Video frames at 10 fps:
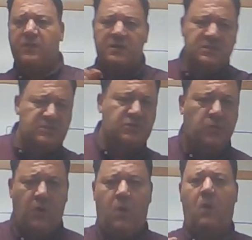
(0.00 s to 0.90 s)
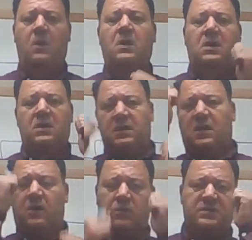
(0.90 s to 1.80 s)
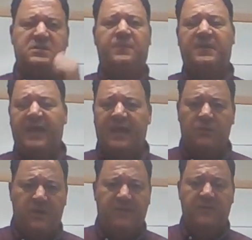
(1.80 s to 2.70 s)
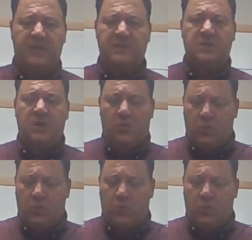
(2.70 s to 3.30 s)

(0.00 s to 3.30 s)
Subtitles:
whether it's a scroll, reciprocating, whatever it is,